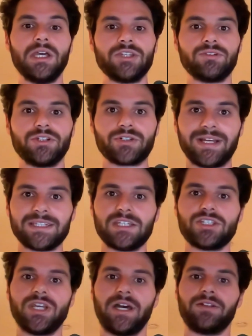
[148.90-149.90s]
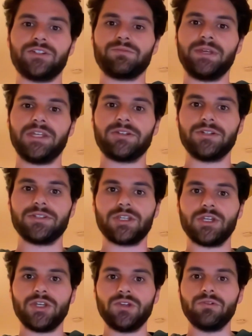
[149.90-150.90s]
To address this challenge, we introduce a
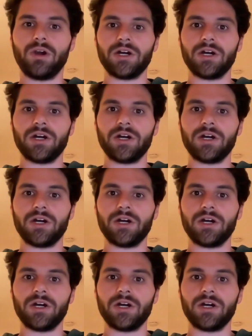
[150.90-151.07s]
new